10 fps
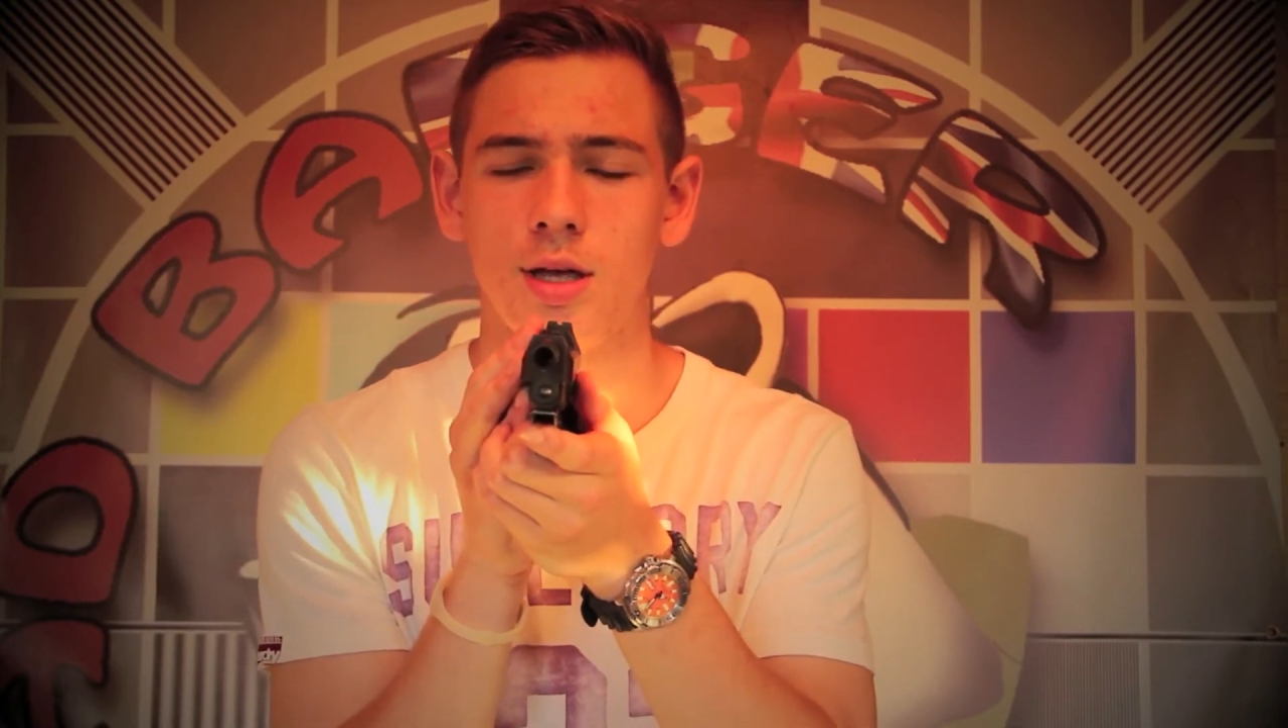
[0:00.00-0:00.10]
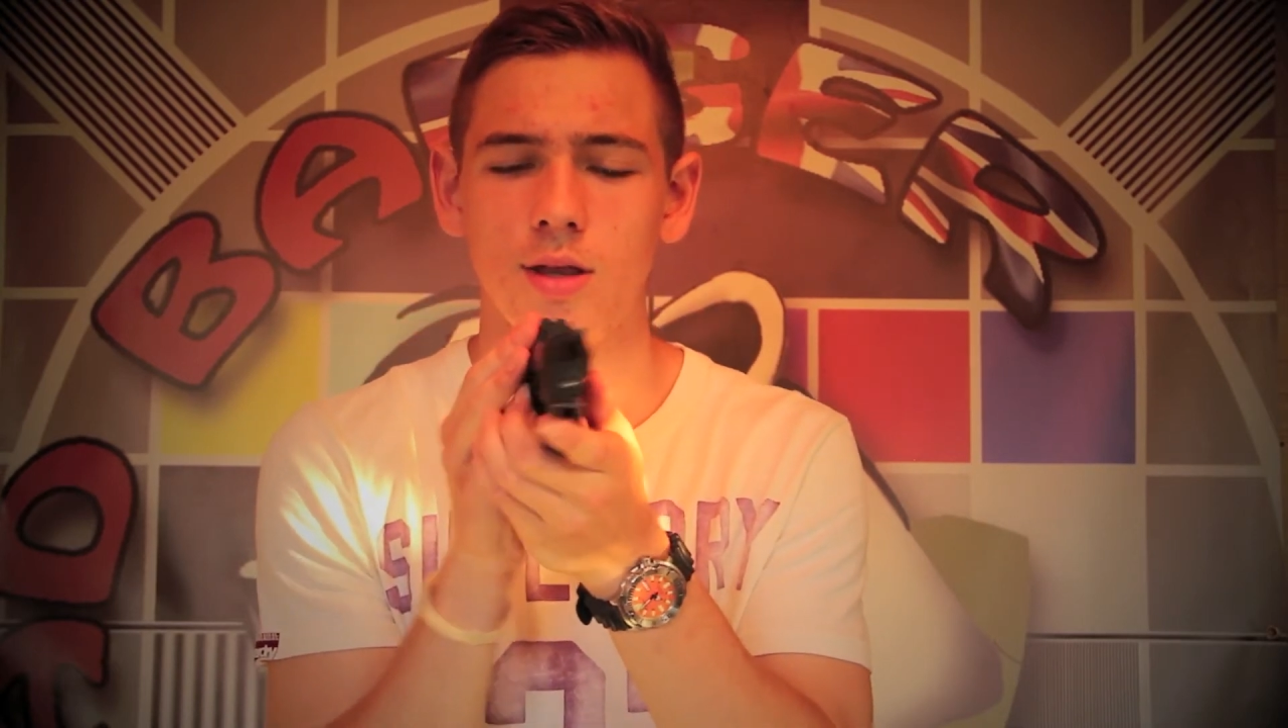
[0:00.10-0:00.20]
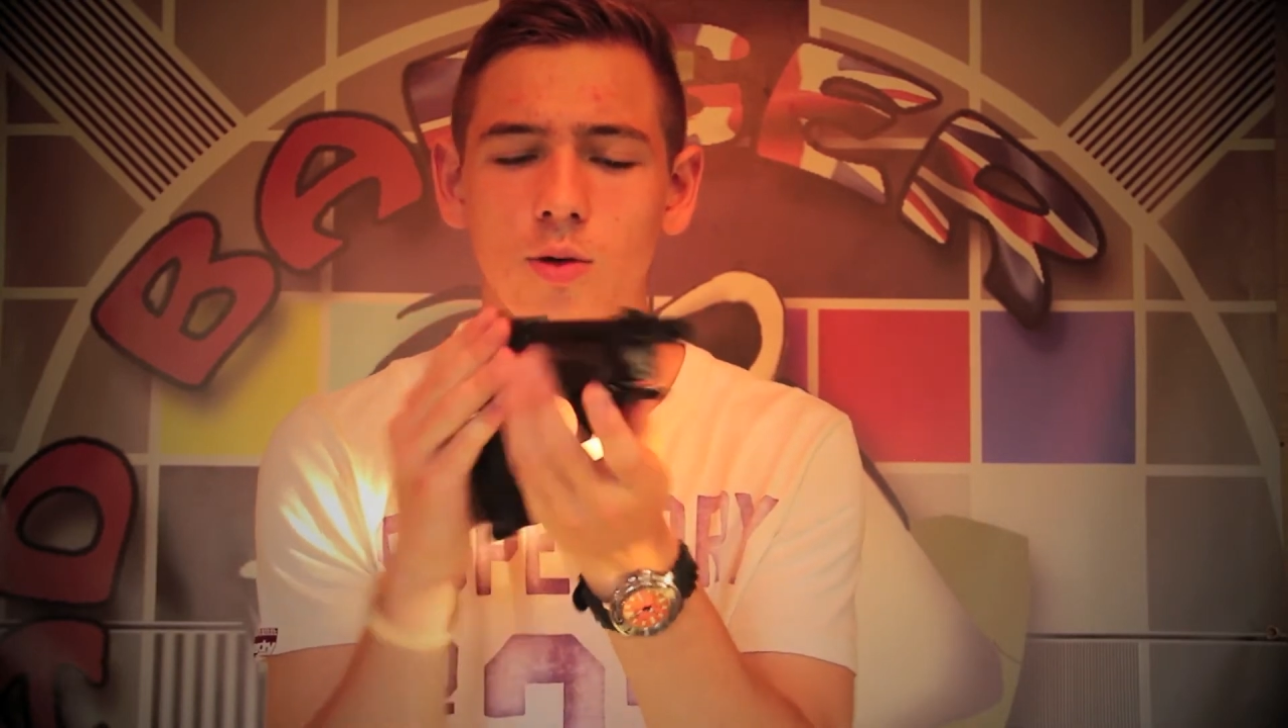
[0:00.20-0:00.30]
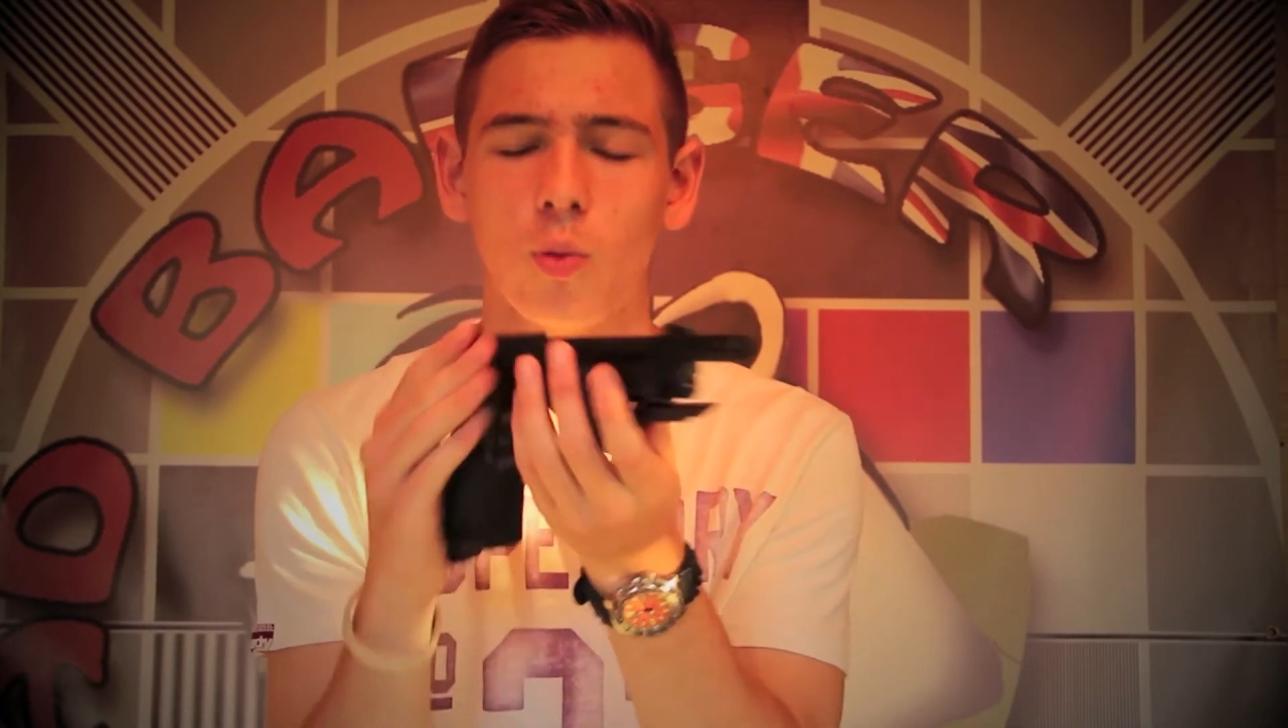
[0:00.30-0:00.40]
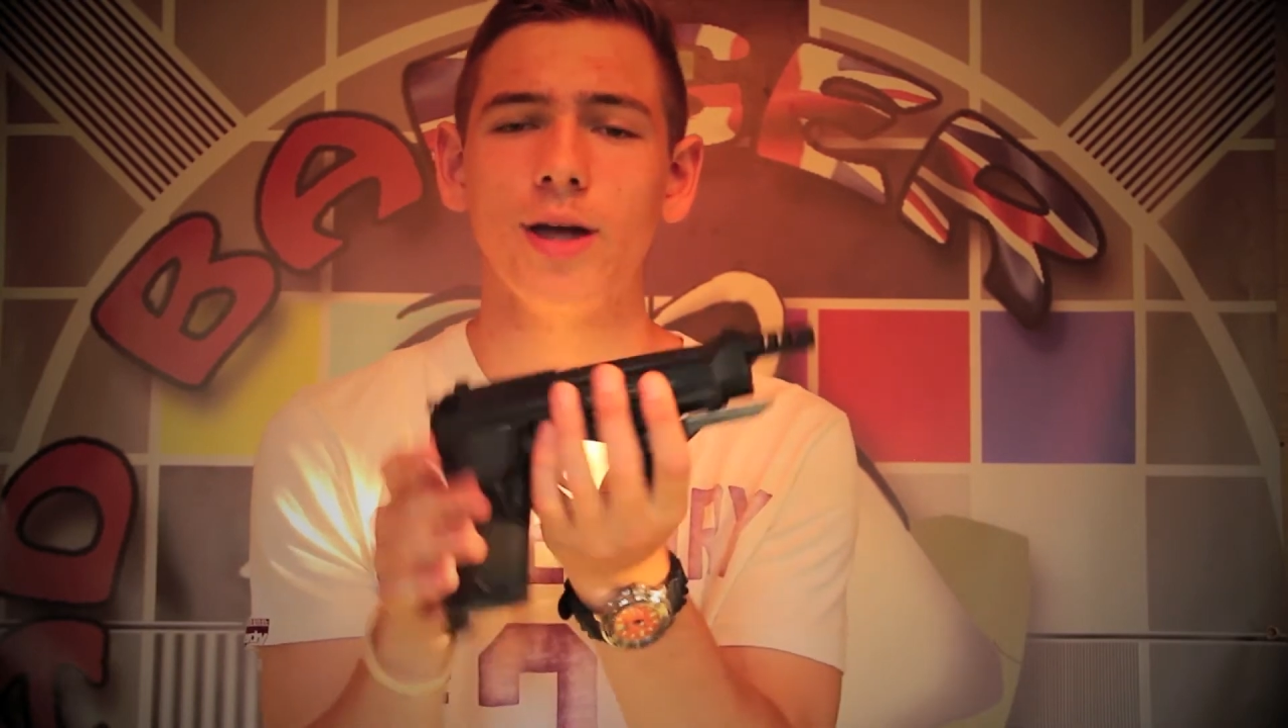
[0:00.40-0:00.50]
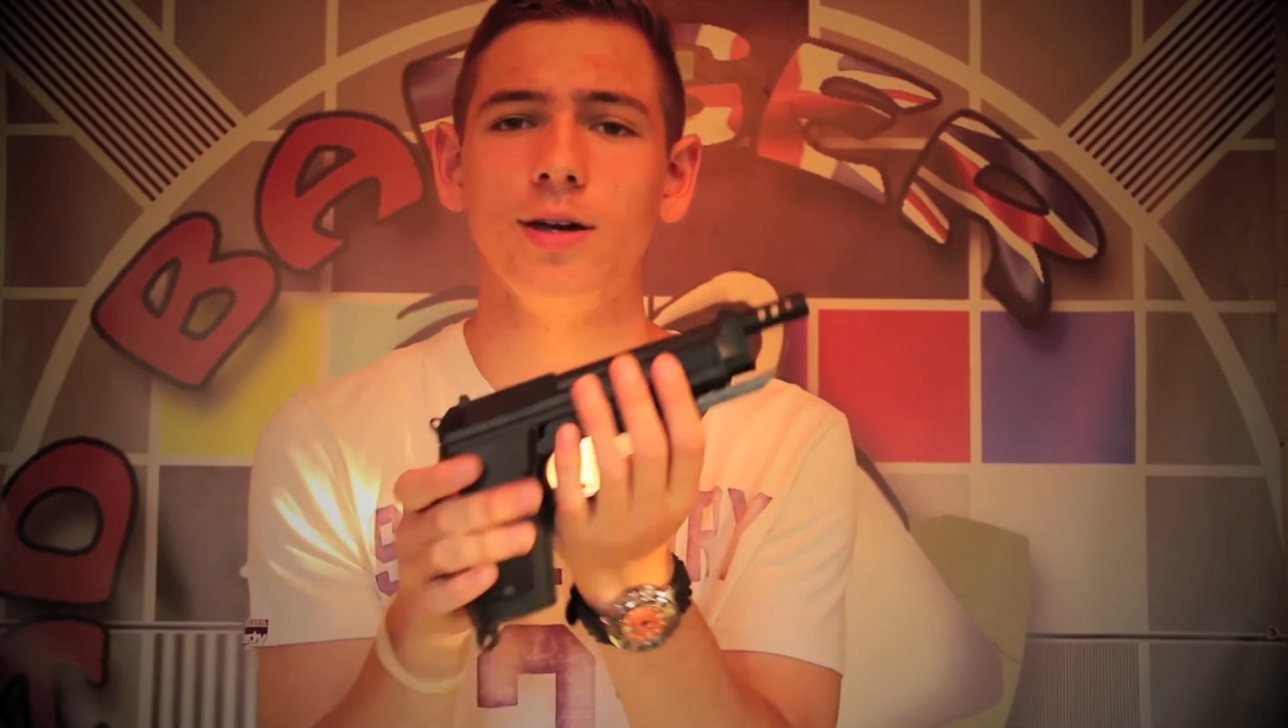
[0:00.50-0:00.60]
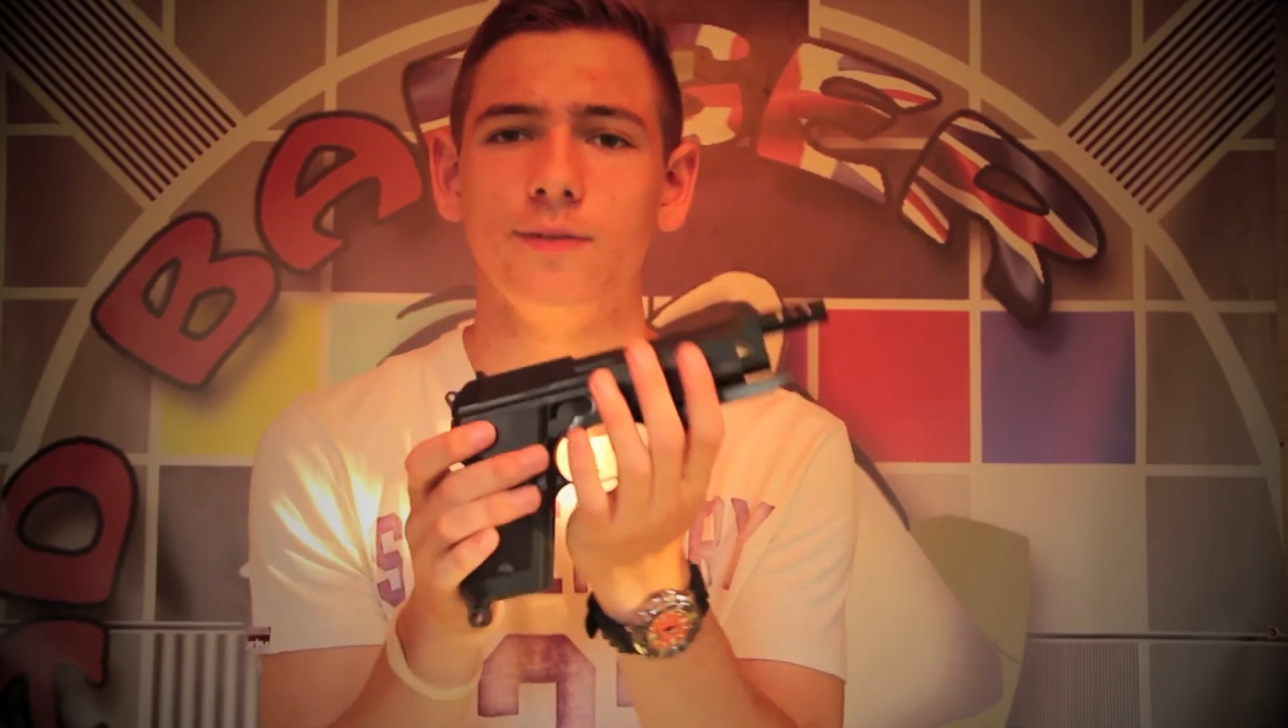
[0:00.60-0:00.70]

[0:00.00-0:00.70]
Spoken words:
The weight of